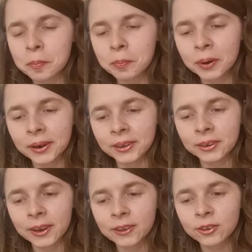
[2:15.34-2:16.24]
But
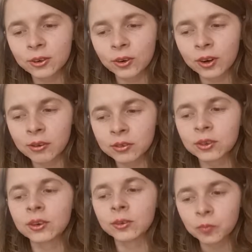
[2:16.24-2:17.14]
later on,
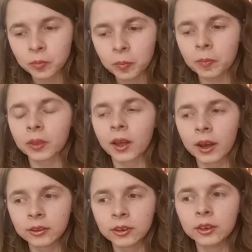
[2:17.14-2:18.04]
after
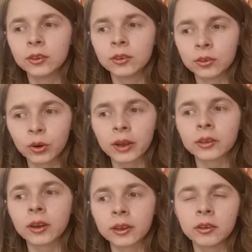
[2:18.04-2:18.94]
I did
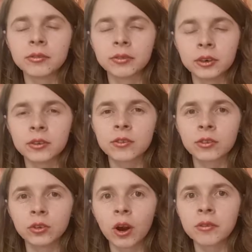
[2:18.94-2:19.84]
write like the first
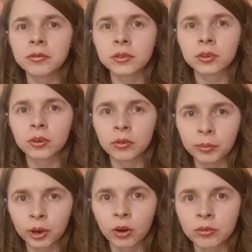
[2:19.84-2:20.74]
draft of
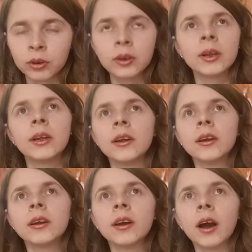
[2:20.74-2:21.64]
my novel,
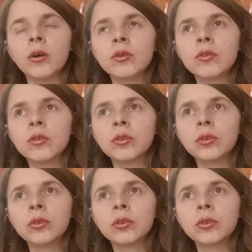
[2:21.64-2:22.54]
I was
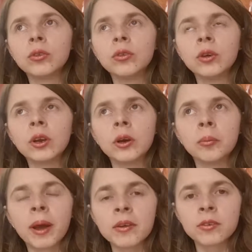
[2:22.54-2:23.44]
doing a
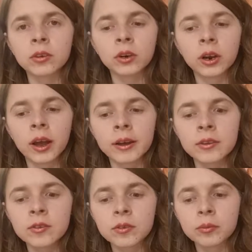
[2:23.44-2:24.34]
master class,
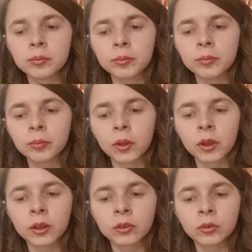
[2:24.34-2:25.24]

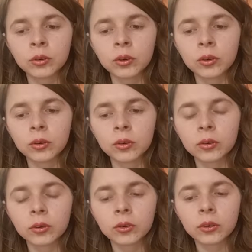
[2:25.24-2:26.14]
and
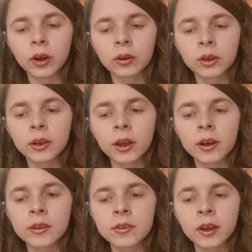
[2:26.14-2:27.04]
I
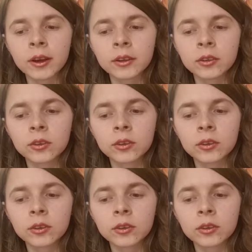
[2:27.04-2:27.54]
realized that